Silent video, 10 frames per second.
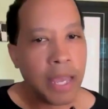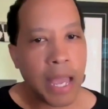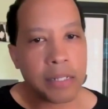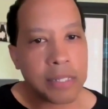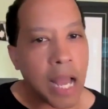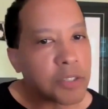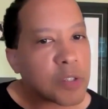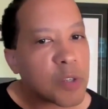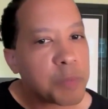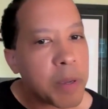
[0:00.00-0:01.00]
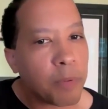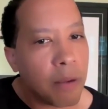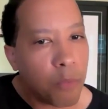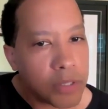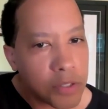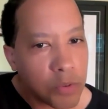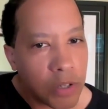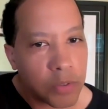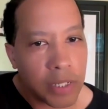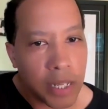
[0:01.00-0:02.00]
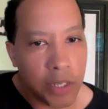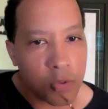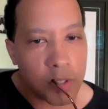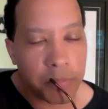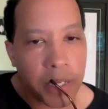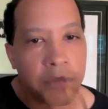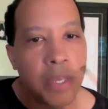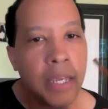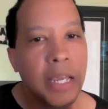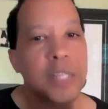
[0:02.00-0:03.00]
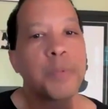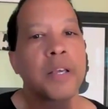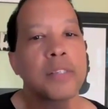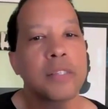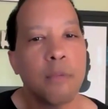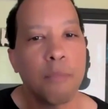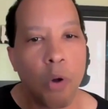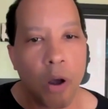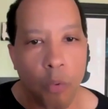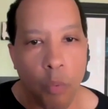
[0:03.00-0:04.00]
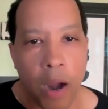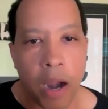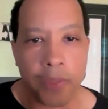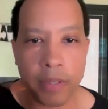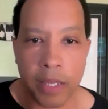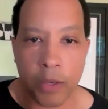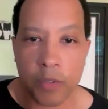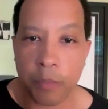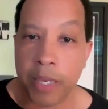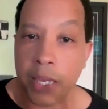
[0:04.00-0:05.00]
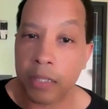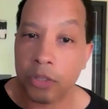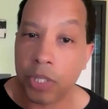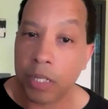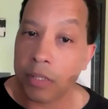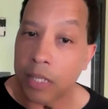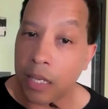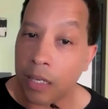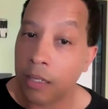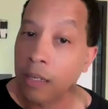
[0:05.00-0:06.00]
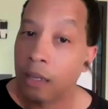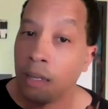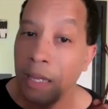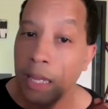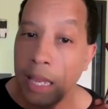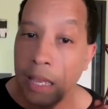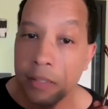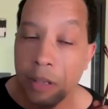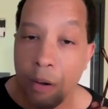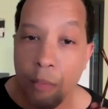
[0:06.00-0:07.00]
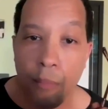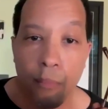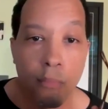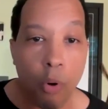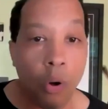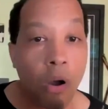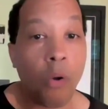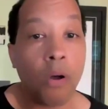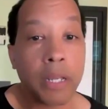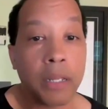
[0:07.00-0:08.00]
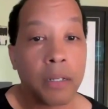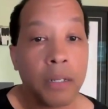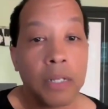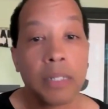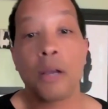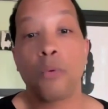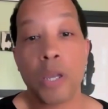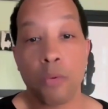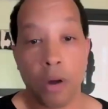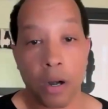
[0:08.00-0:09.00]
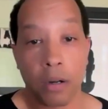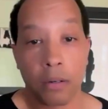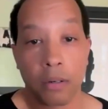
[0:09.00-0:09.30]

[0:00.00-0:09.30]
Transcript: And it's not just because people are more disgruntled than they used to be. It's because they're more aware than they used to be. And Gen Z is more on it than we were.